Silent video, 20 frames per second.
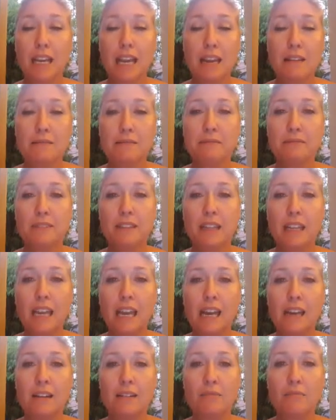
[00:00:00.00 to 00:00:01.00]
Again,
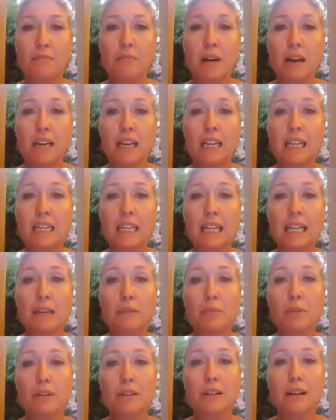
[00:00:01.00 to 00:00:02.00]
Leanne Marketing
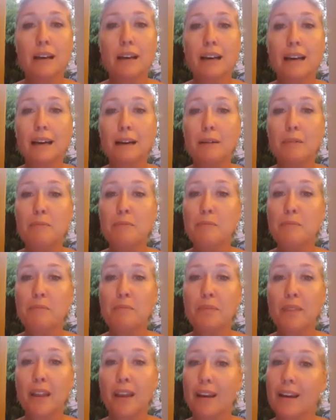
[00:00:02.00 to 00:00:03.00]
Leap, um,
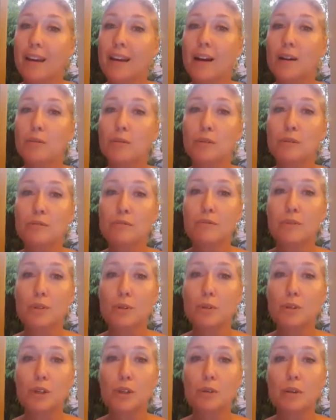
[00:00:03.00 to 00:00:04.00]
and I will
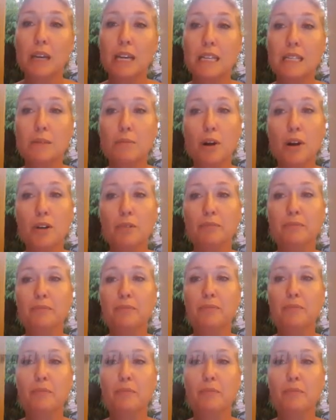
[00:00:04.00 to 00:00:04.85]
talk to you again tomorrow.